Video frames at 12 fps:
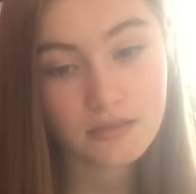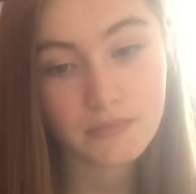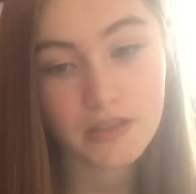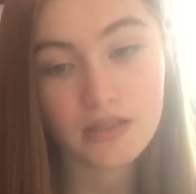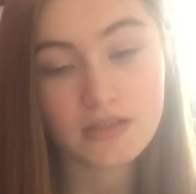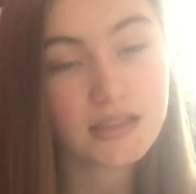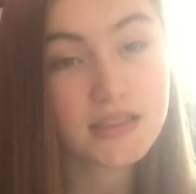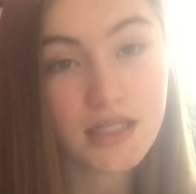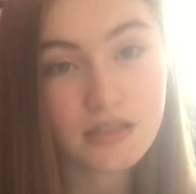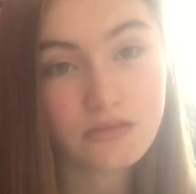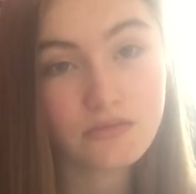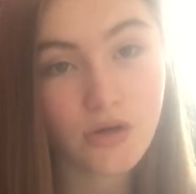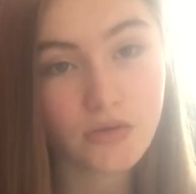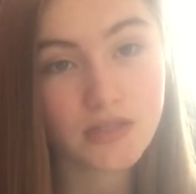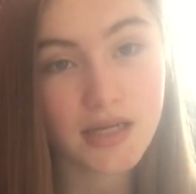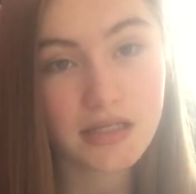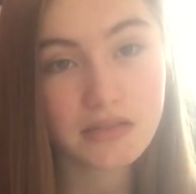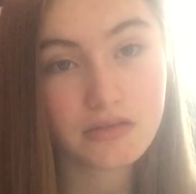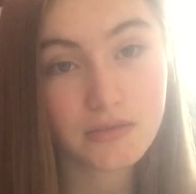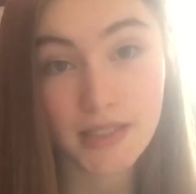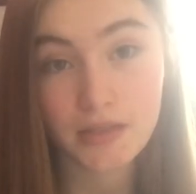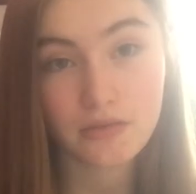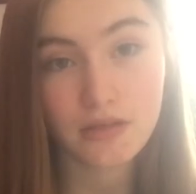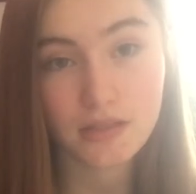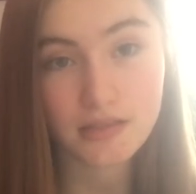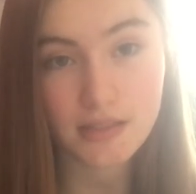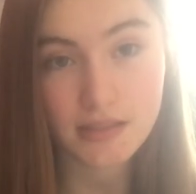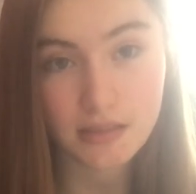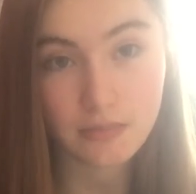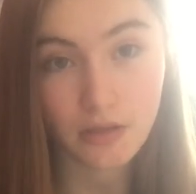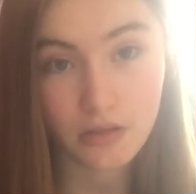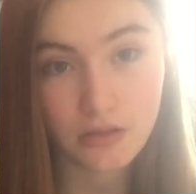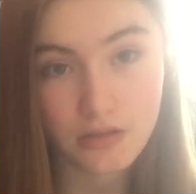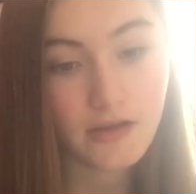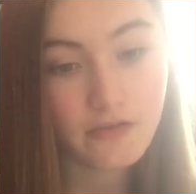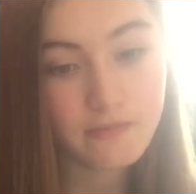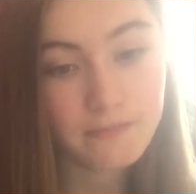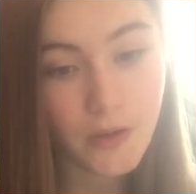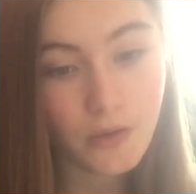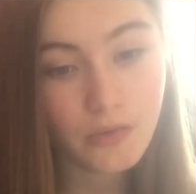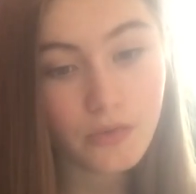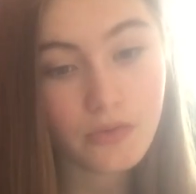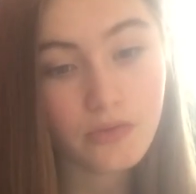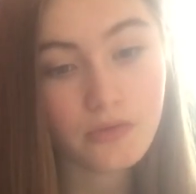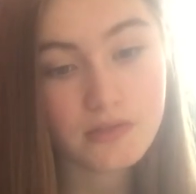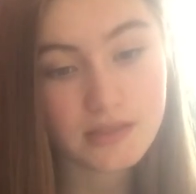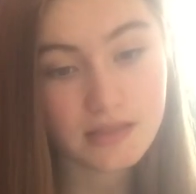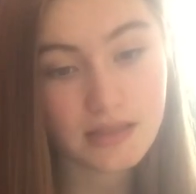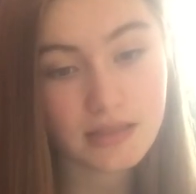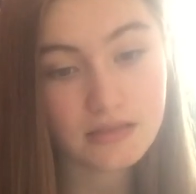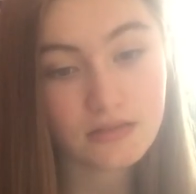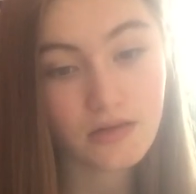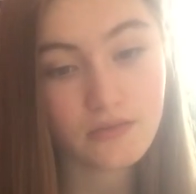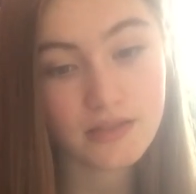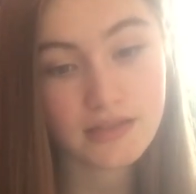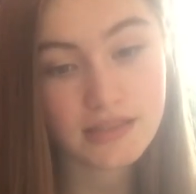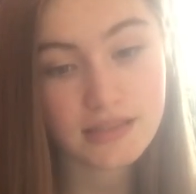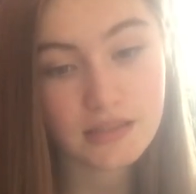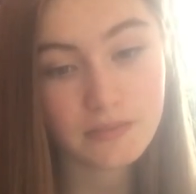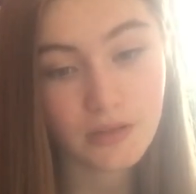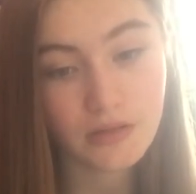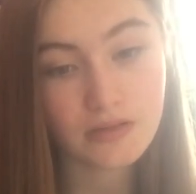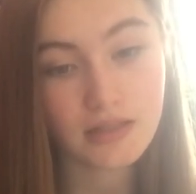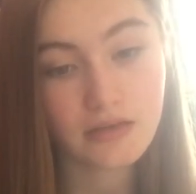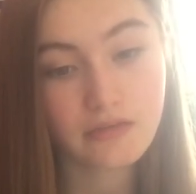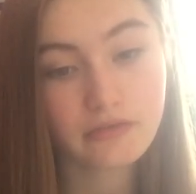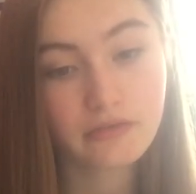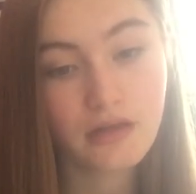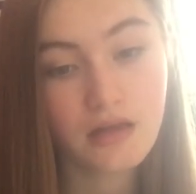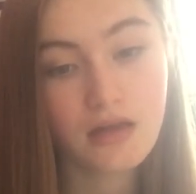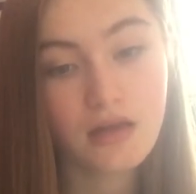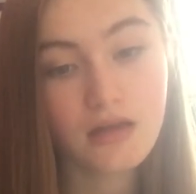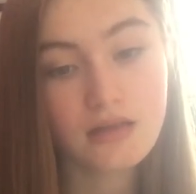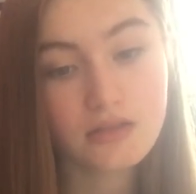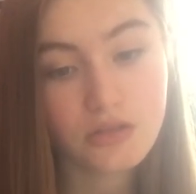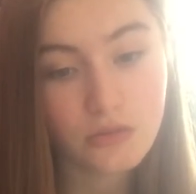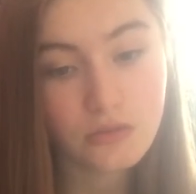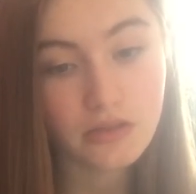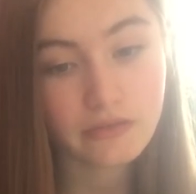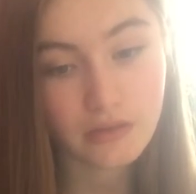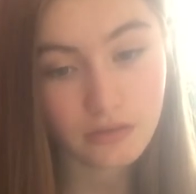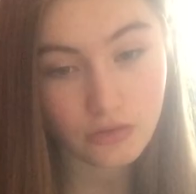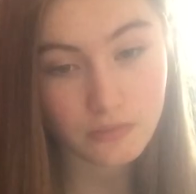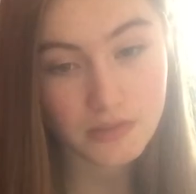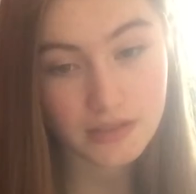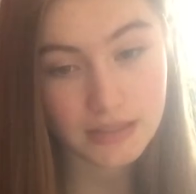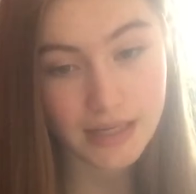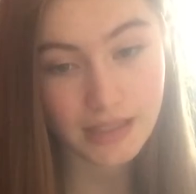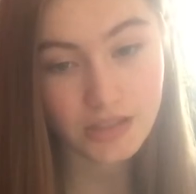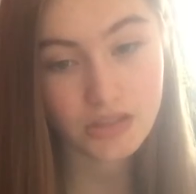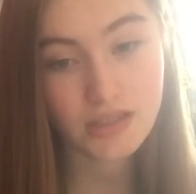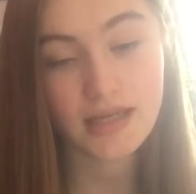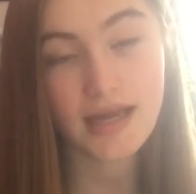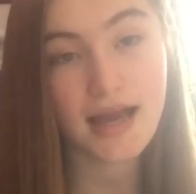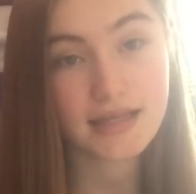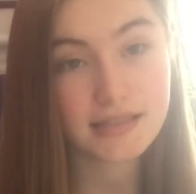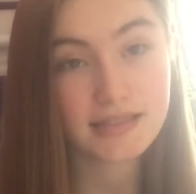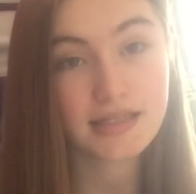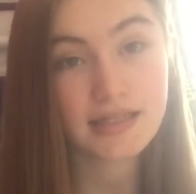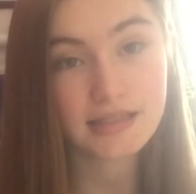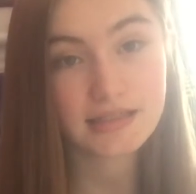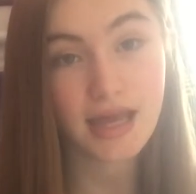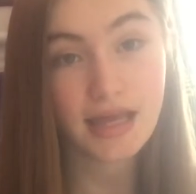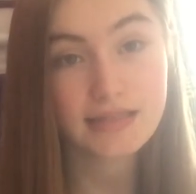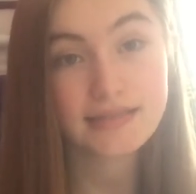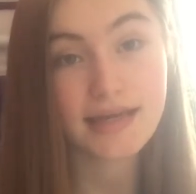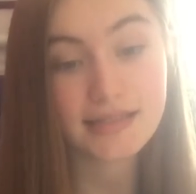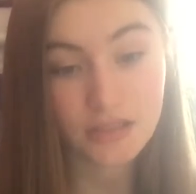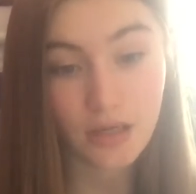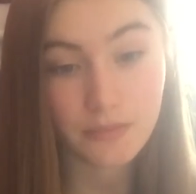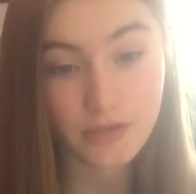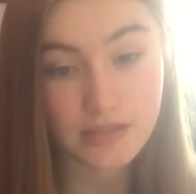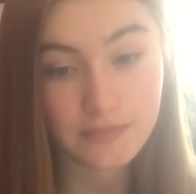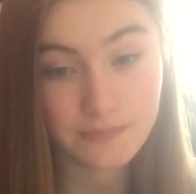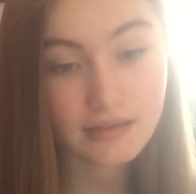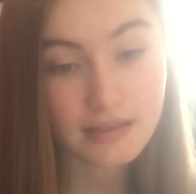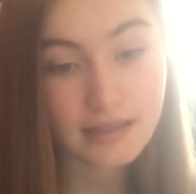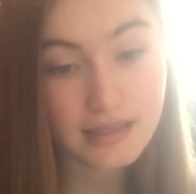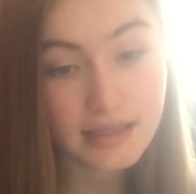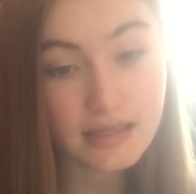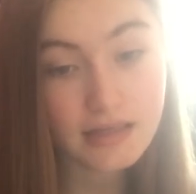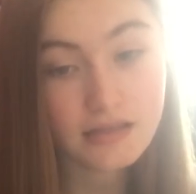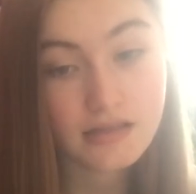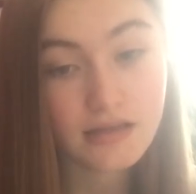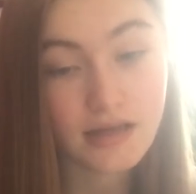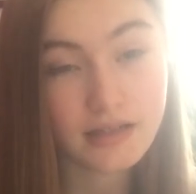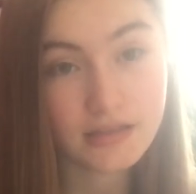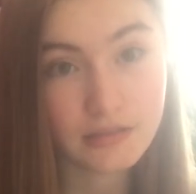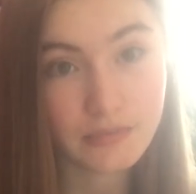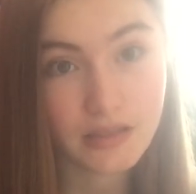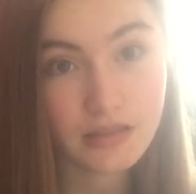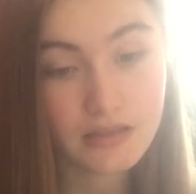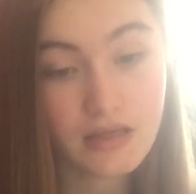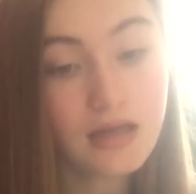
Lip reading: because it doesn't rotate around the CC bond. If both C's of the CC bond have 2 different groups attached, it has an EZ isomerism. The E isomer